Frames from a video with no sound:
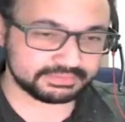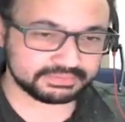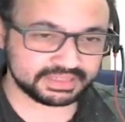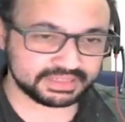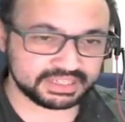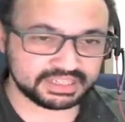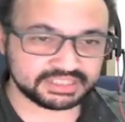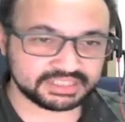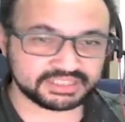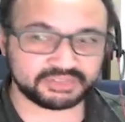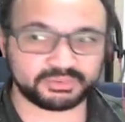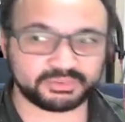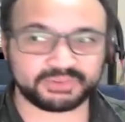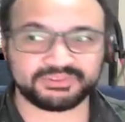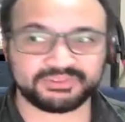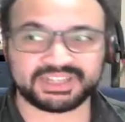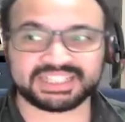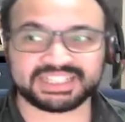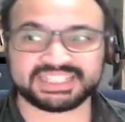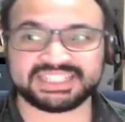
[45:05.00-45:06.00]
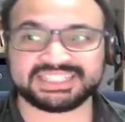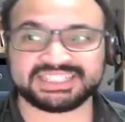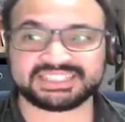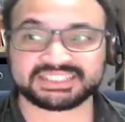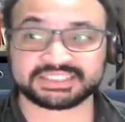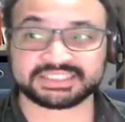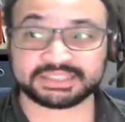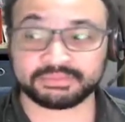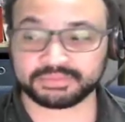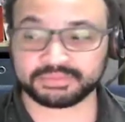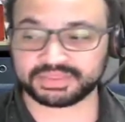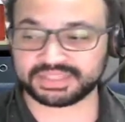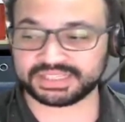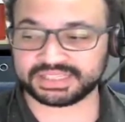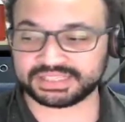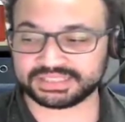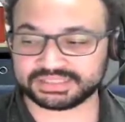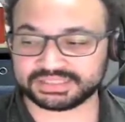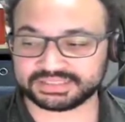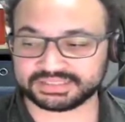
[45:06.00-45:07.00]
So we really need something
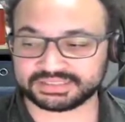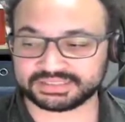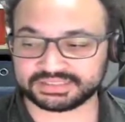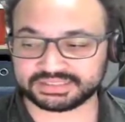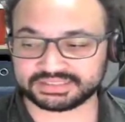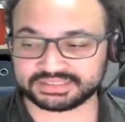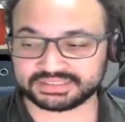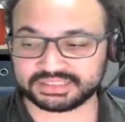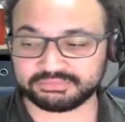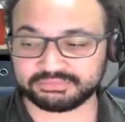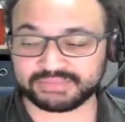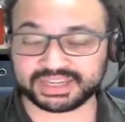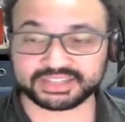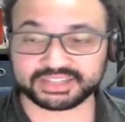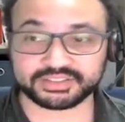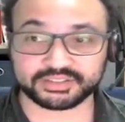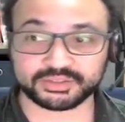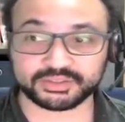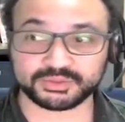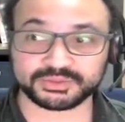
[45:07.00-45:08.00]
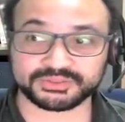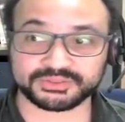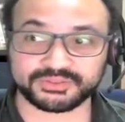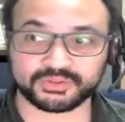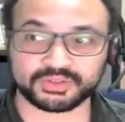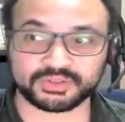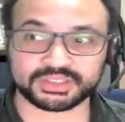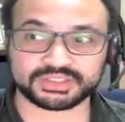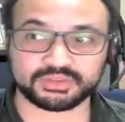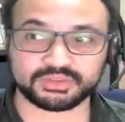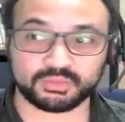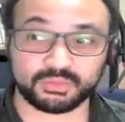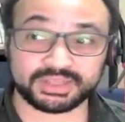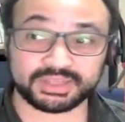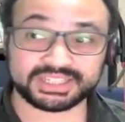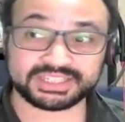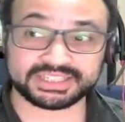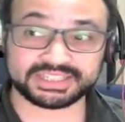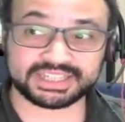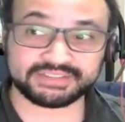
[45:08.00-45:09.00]
to make the calls for us within
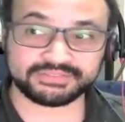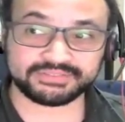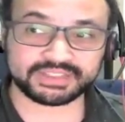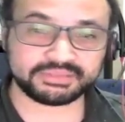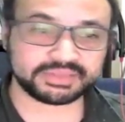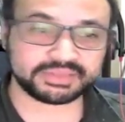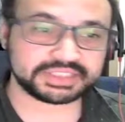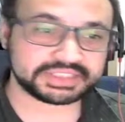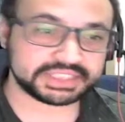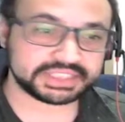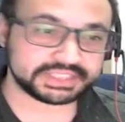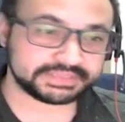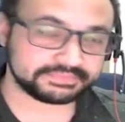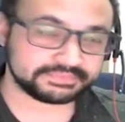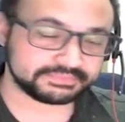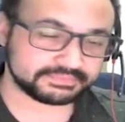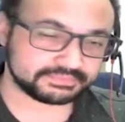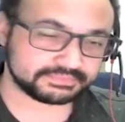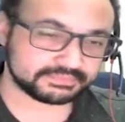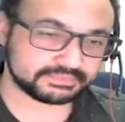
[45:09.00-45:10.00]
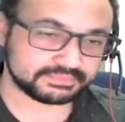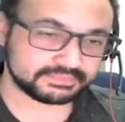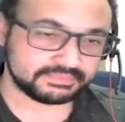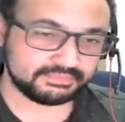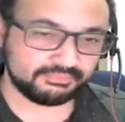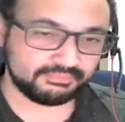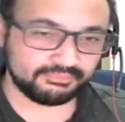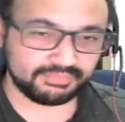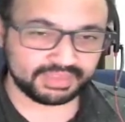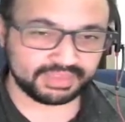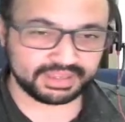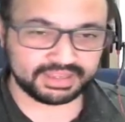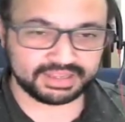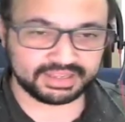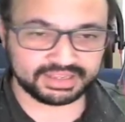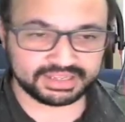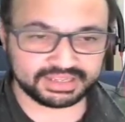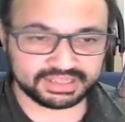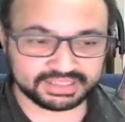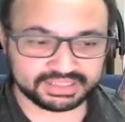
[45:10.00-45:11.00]
that VPC.
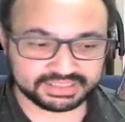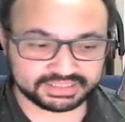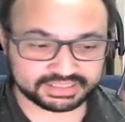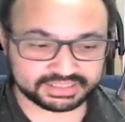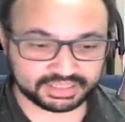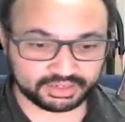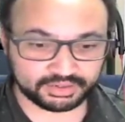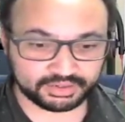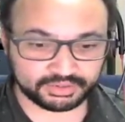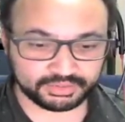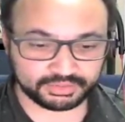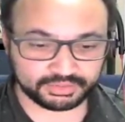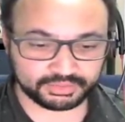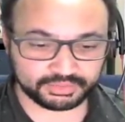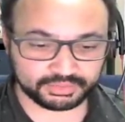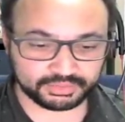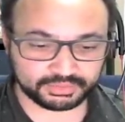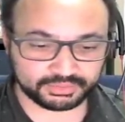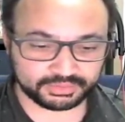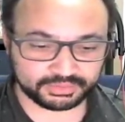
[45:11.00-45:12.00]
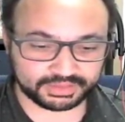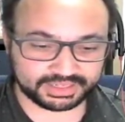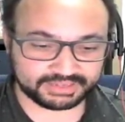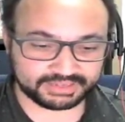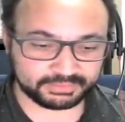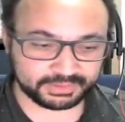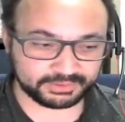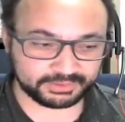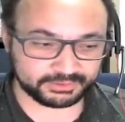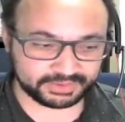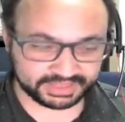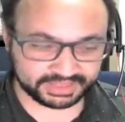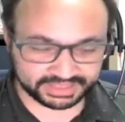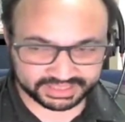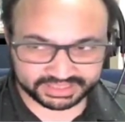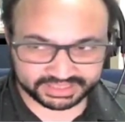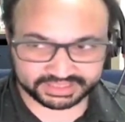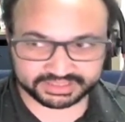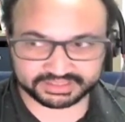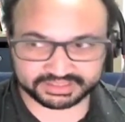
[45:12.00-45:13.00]
So if we were
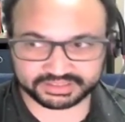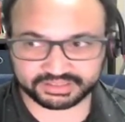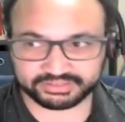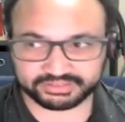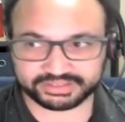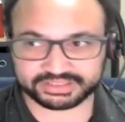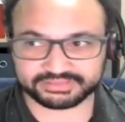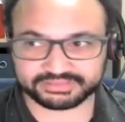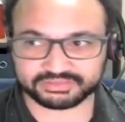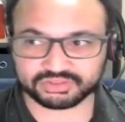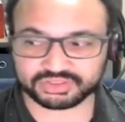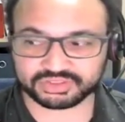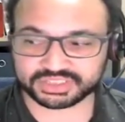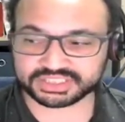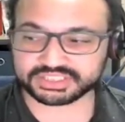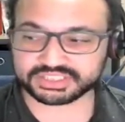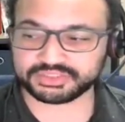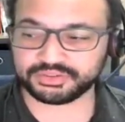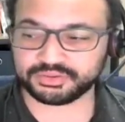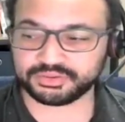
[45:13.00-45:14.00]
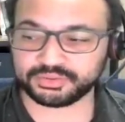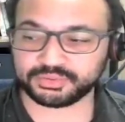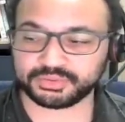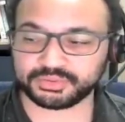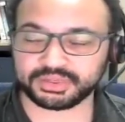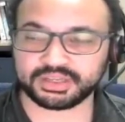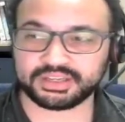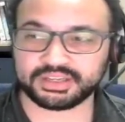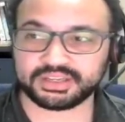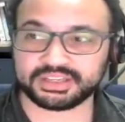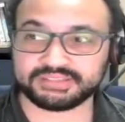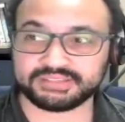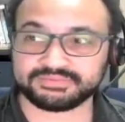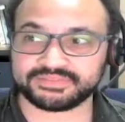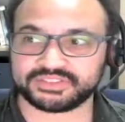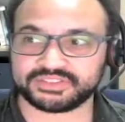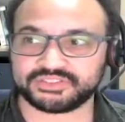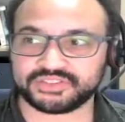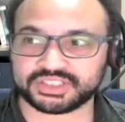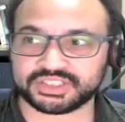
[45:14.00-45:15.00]
thinking kind of traditional
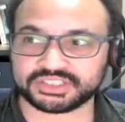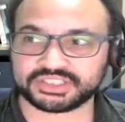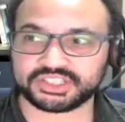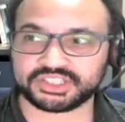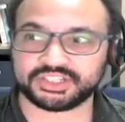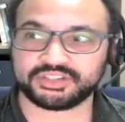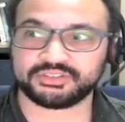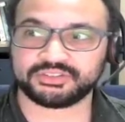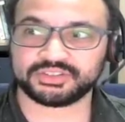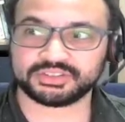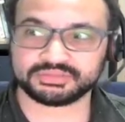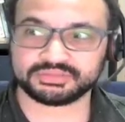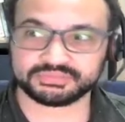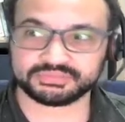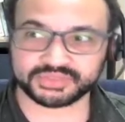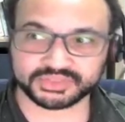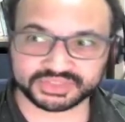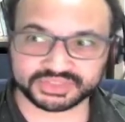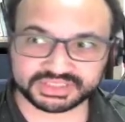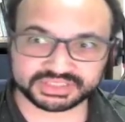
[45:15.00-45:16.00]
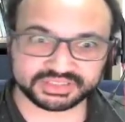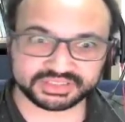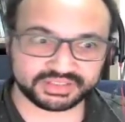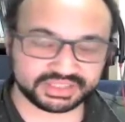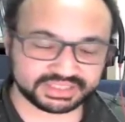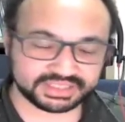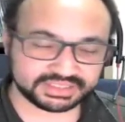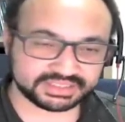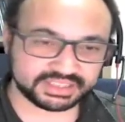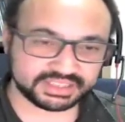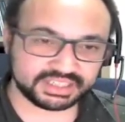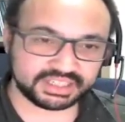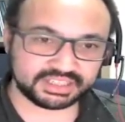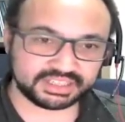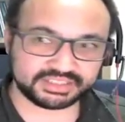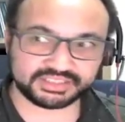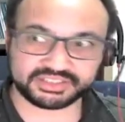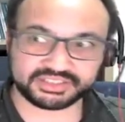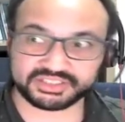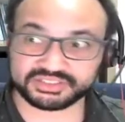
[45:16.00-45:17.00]
infrastructure and proxies and things, you'd
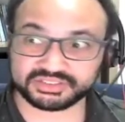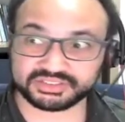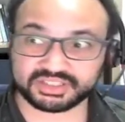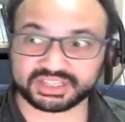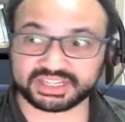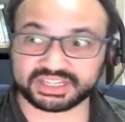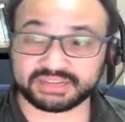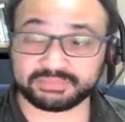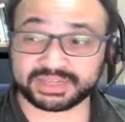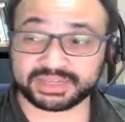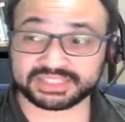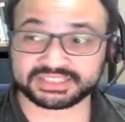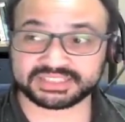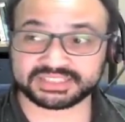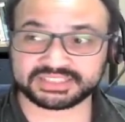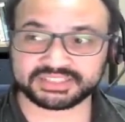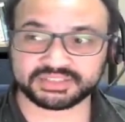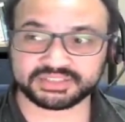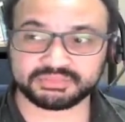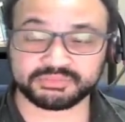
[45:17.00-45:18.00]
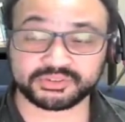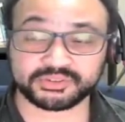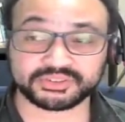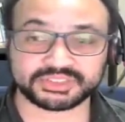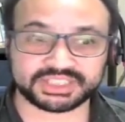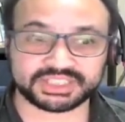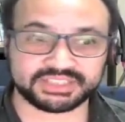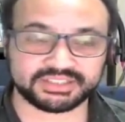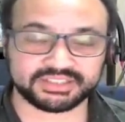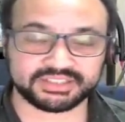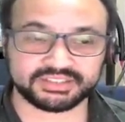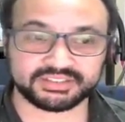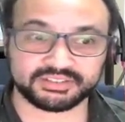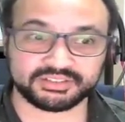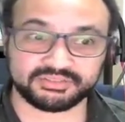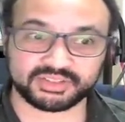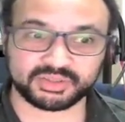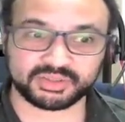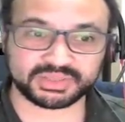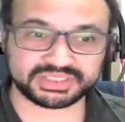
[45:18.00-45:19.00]
use like Apache to proxy the
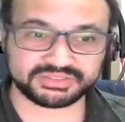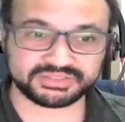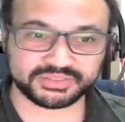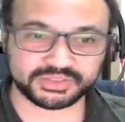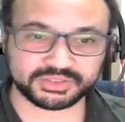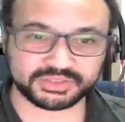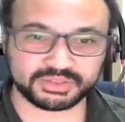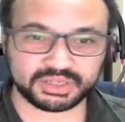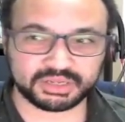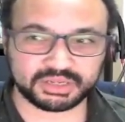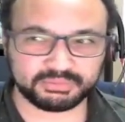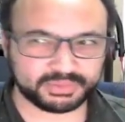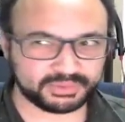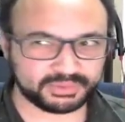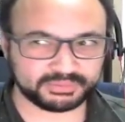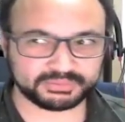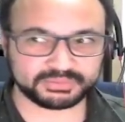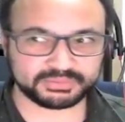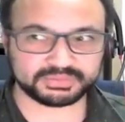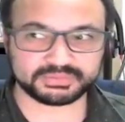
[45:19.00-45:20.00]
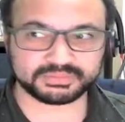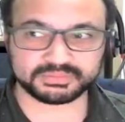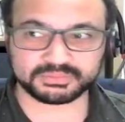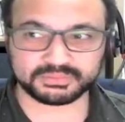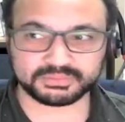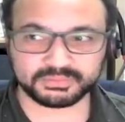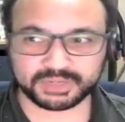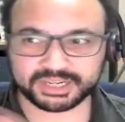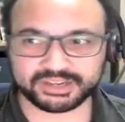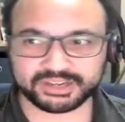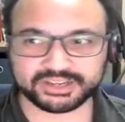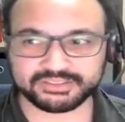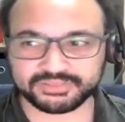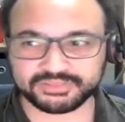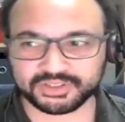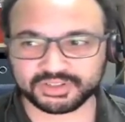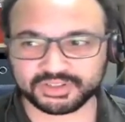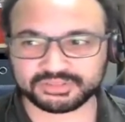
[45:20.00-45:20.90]
request for you. But we're kind of not